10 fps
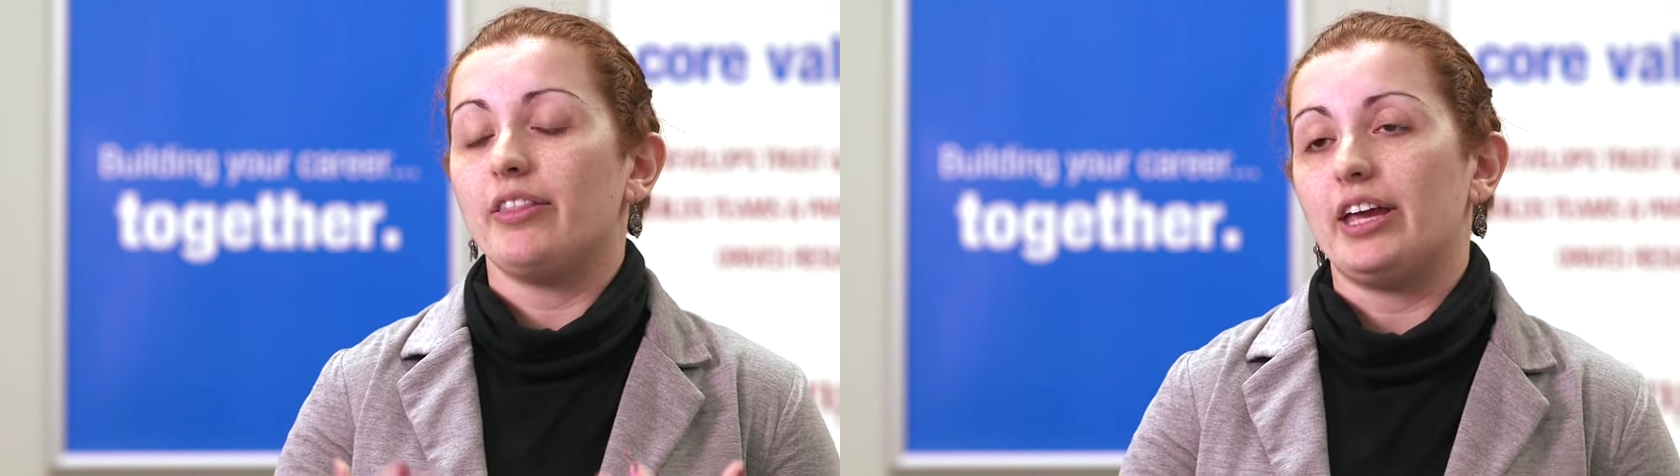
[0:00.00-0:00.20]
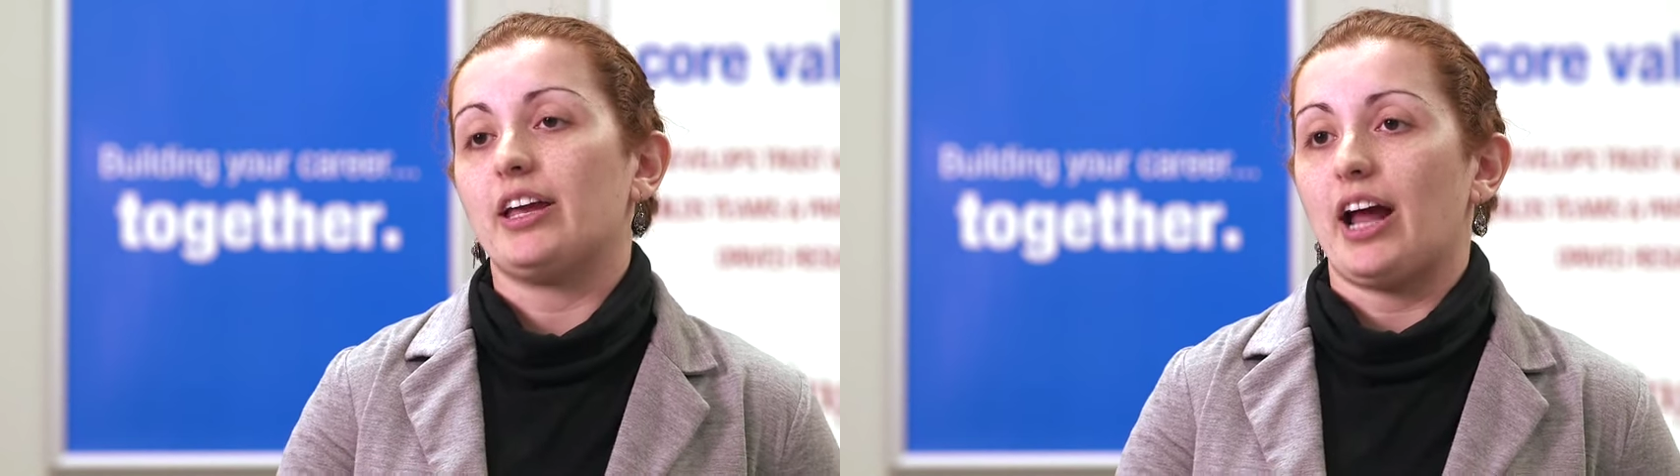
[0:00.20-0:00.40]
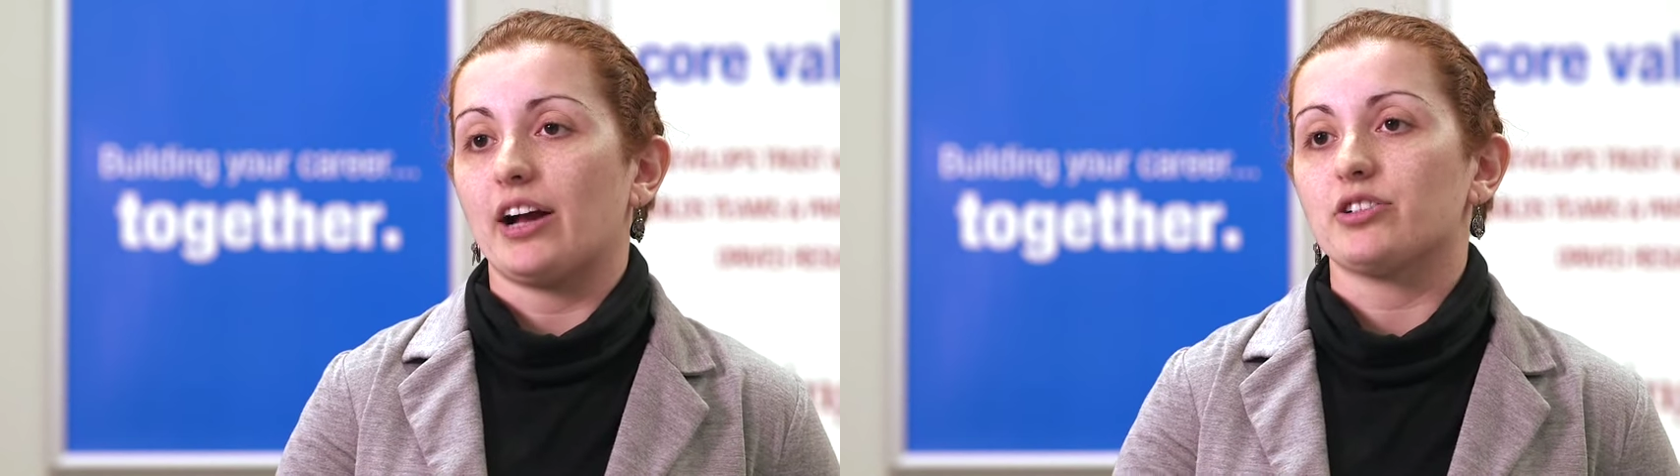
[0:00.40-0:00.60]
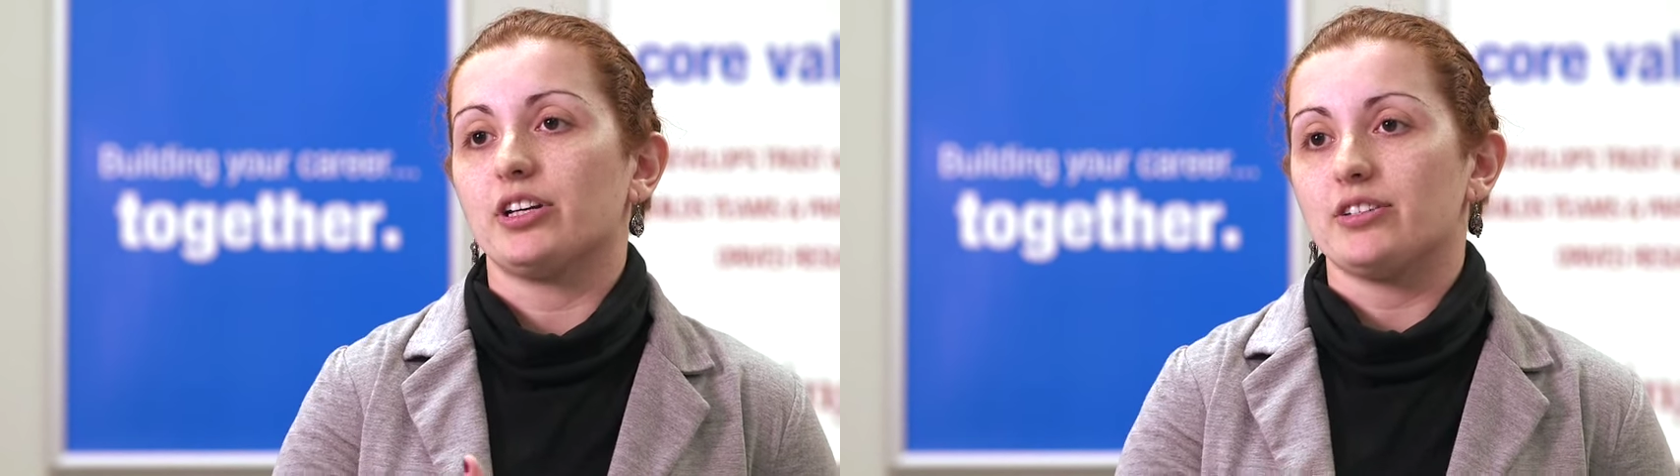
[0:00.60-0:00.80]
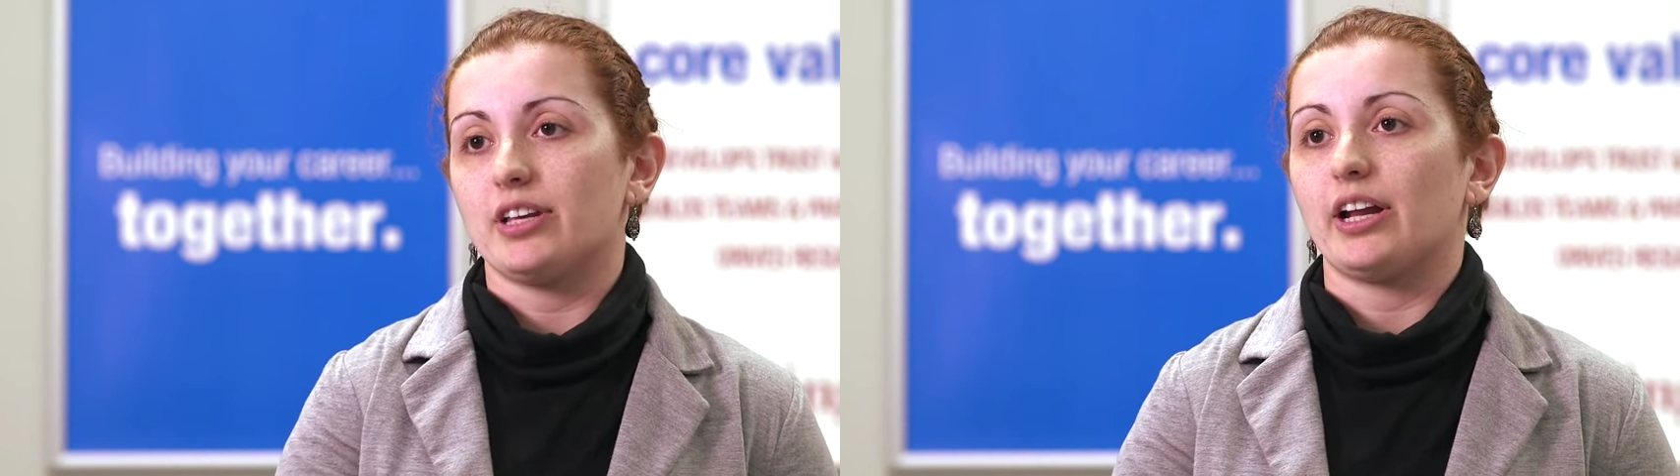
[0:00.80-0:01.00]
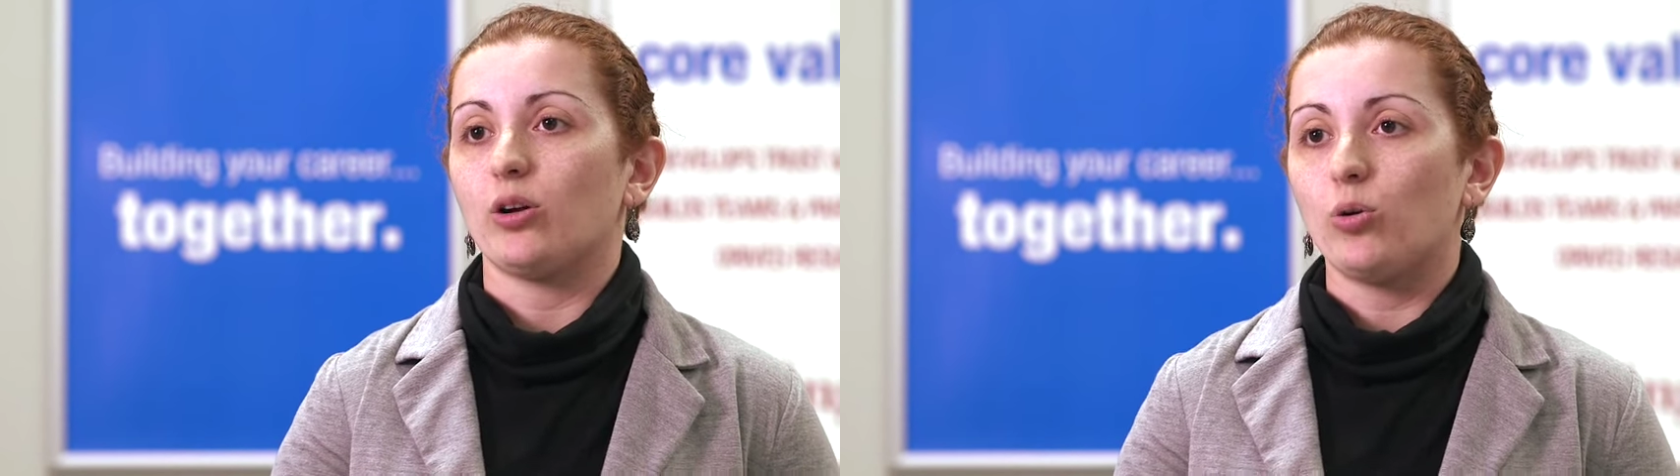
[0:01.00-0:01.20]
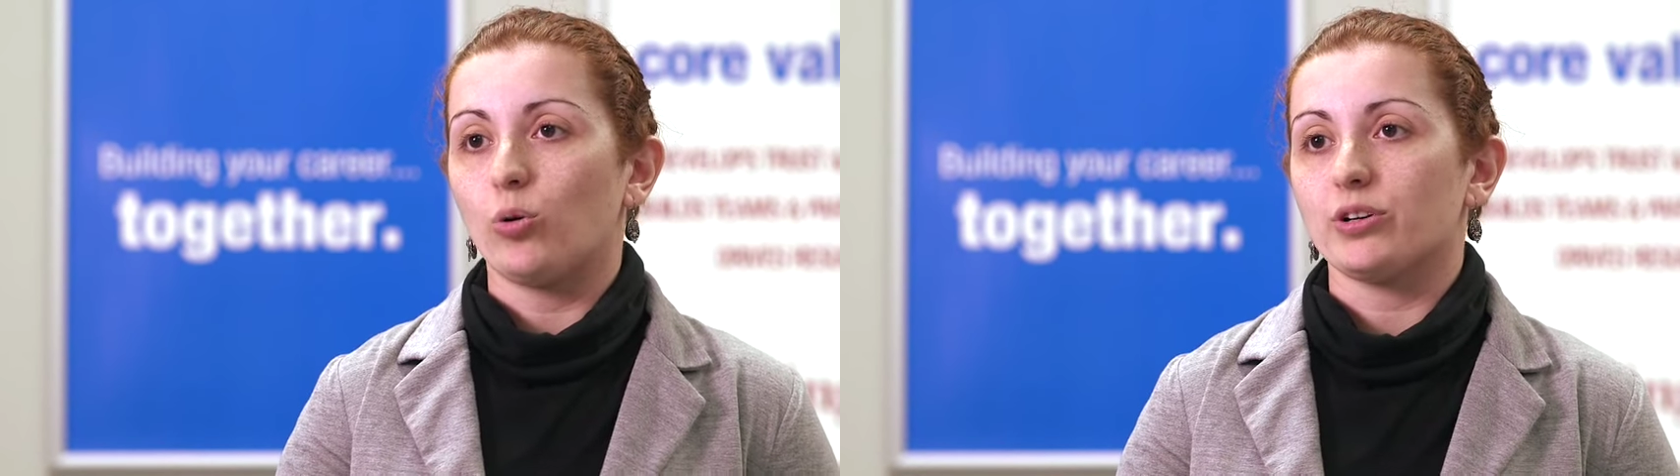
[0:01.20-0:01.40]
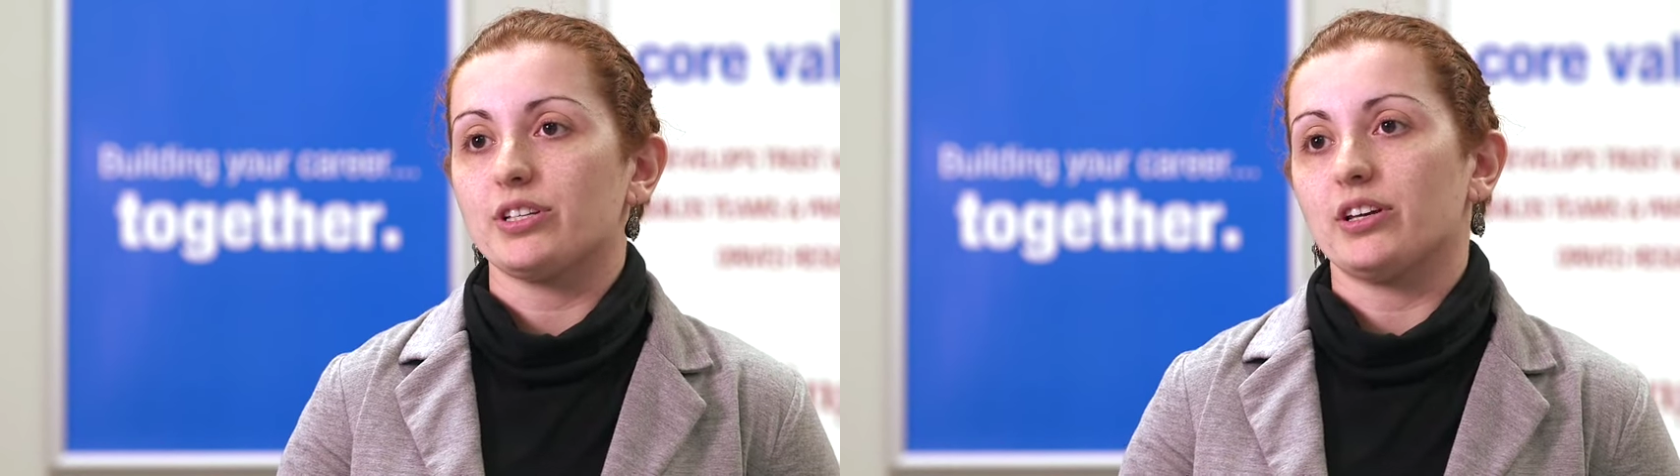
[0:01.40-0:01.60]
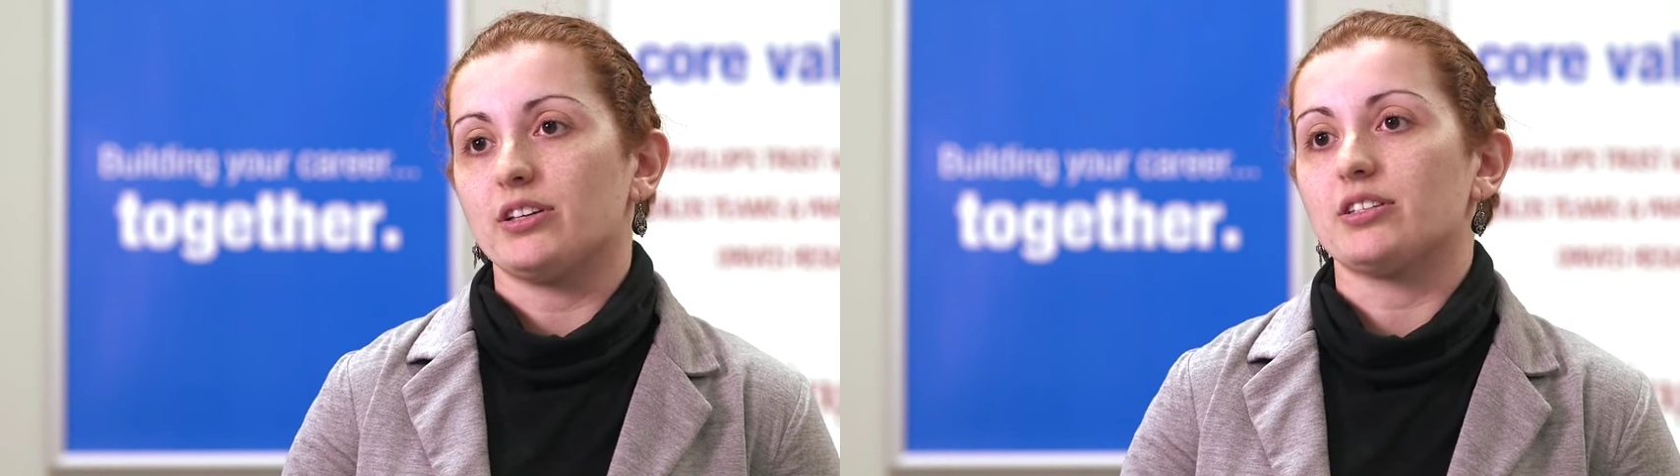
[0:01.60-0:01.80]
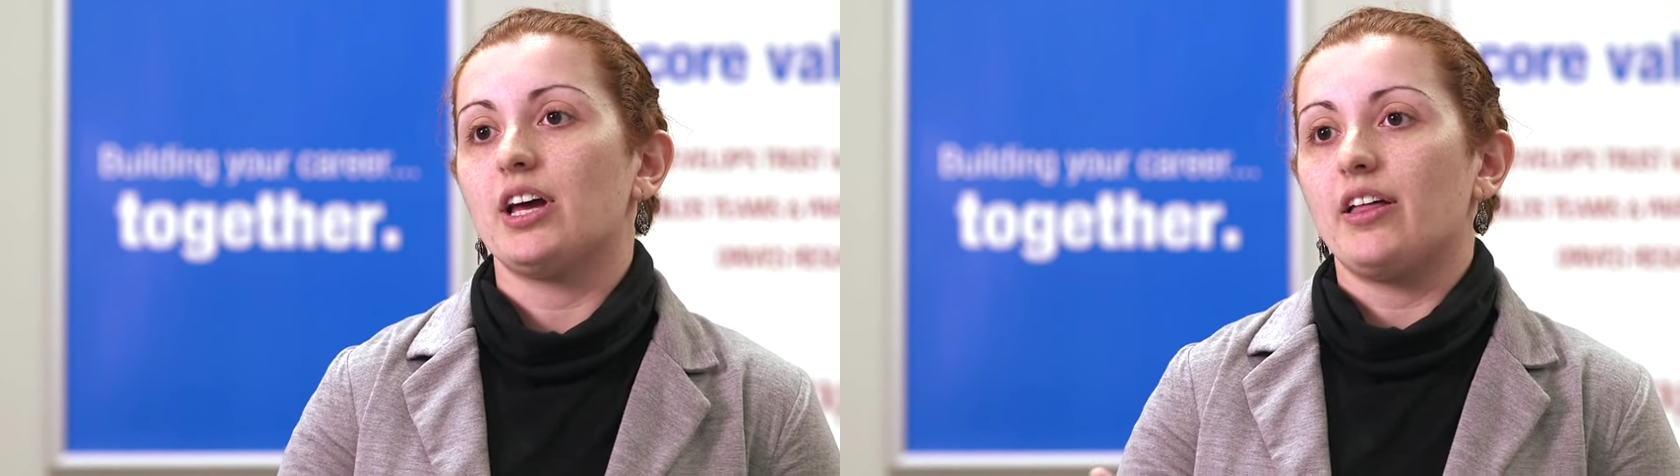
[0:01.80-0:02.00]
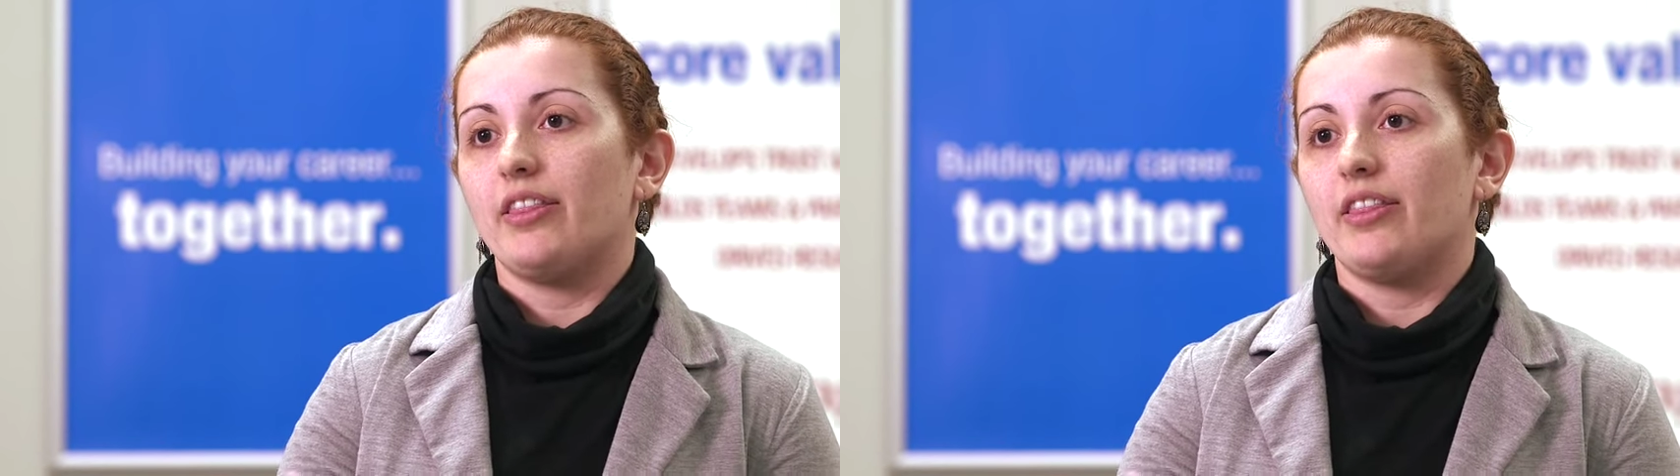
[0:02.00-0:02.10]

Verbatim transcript: they can actually assign courses